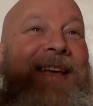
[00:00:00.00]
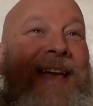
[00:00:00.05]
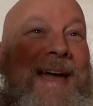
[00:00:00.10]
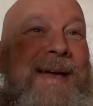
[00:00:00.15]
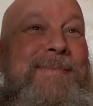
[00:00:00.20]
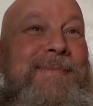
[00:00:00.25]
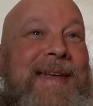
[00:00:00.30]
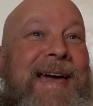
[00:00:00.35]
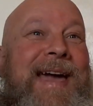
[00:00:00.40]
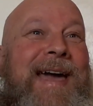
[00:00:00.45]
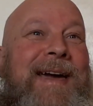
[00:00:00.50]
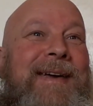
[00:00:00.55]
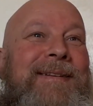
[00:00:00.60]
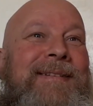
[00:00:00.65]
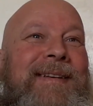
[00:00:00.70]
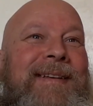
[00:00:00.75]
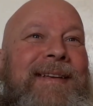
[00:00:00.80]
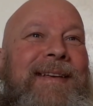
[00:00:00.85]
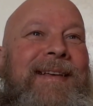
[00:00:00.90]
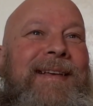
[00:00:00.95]
You came
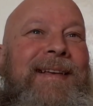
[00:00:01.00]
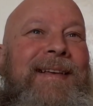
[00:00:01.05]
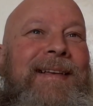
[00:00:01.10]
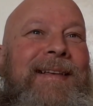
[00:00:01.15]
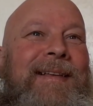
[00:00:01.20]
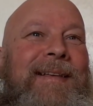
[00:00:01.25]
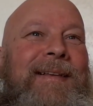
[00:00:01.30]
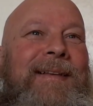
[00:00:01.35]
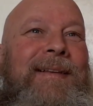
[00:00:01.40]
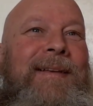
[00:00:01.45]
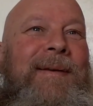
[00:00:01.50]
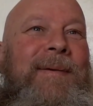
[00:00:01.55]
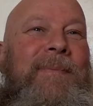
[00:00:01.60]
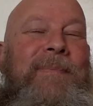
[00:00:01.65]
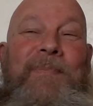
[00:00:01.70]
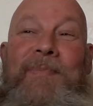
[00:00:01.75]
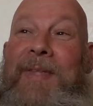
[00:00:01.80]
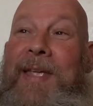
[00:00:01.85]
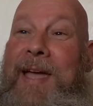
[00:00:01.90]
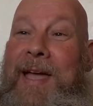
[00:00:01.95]
down. Your face is
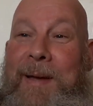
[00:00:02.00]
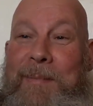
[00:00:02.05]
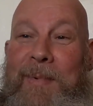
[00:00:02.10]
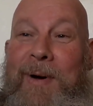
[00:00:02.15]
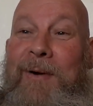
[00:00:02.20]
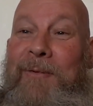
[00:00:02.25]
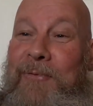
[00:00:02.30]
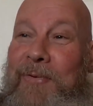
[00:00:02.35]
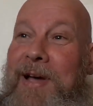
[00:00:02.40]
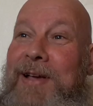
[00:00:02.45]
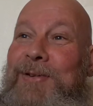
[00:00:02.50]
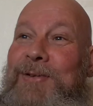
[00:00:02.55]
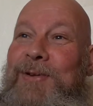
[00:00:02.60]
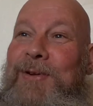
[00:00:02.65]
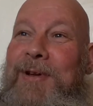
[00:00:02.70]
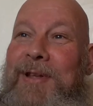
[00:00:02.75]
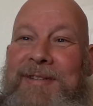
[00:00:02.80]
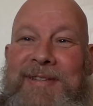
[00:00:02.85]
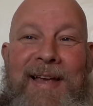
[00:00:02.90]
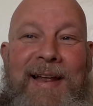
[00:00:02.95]
on the telly. And my face is
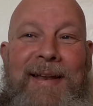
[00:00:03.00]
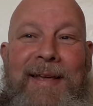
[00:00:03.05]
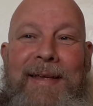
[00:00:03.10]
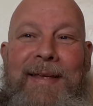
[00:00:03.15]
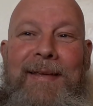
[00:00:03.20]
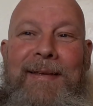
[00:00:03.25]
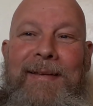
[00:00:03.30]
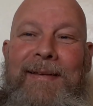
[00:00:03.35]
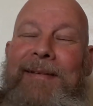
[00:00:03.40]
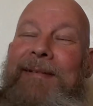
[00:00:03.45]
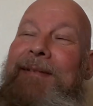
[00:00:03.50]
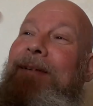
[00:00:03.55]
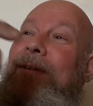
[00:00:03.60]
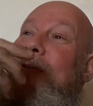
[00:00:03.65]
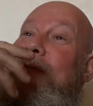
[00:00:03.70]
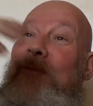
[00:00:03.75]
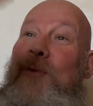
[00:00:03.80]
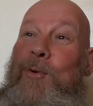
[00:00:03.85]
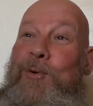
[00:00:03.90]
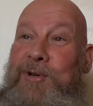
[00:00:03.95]
on the telly.
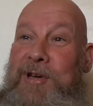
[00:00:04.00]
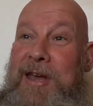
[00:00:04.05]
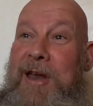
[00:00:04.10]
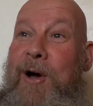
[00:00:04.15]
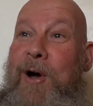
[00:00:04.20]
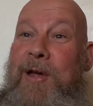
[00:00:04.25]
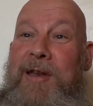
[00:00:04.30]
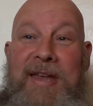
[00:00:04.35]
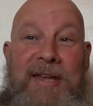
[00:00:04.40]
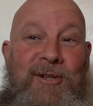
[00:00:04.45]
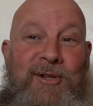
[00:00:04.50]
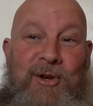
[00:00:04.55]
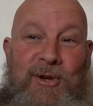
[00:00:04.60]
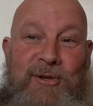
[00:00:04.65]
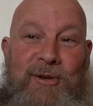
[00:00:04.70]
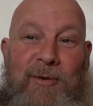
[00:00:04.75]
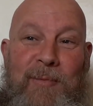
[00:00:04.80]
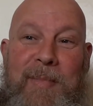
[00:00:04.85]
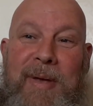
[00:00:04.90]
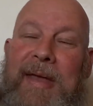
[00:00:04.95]
49
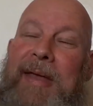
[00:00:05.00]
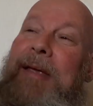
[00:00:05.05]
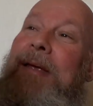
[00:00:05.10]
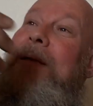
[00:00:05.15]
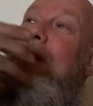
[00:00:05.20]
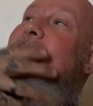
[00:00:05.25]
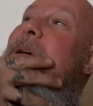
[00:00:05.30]
inches of me.